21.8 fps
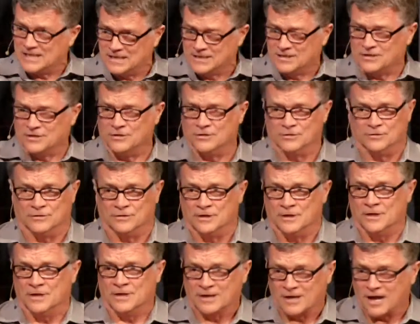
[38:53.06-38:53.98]
it into you.
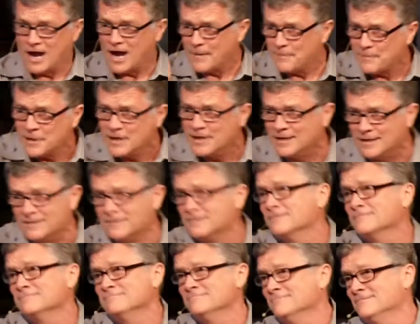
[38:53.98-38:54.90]
Copy
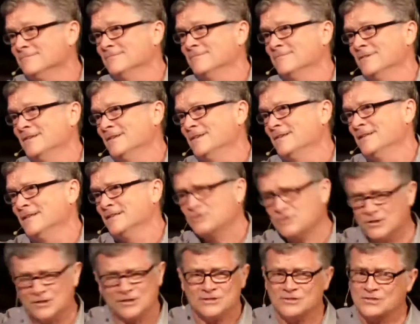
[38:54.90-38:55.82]
it.
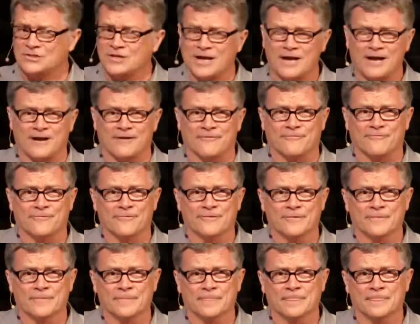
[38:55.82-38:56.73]
It's good stuff.
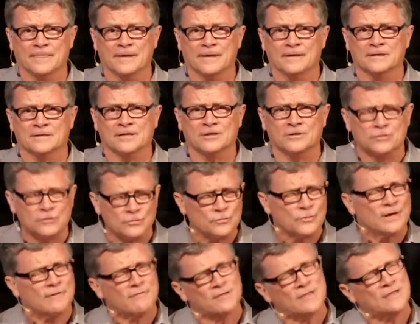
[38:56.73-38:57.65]
To
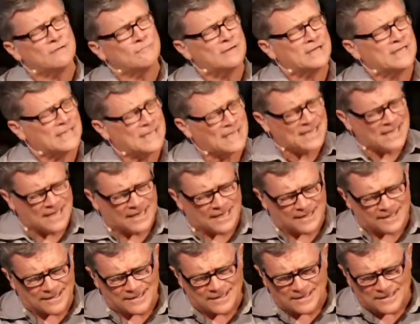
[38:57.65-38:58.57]
do everything we
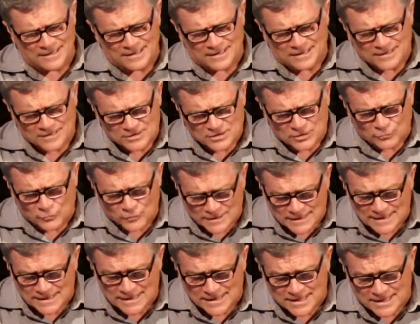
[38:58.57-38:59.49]
can to
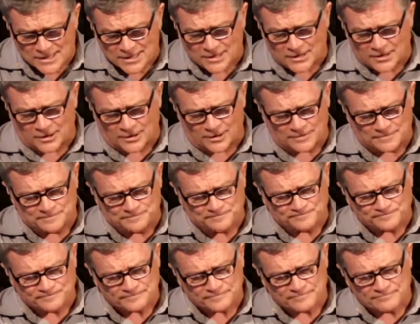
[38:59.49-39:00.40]
really hear.
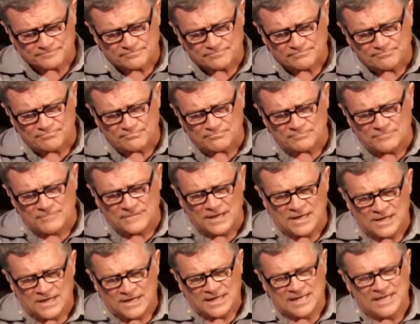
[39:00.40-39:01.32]

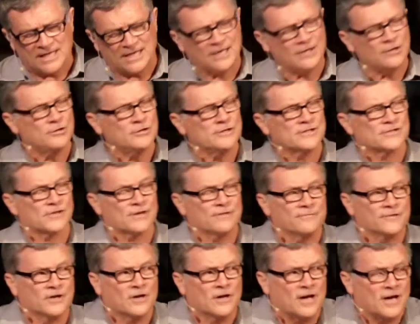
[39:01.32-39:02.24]
He who is
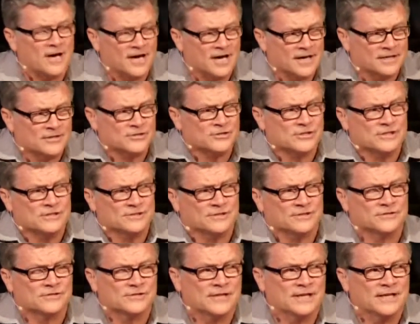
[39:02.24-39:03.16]
of God,
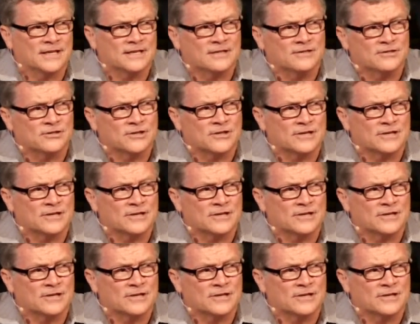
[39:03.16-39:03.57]
Jesus said,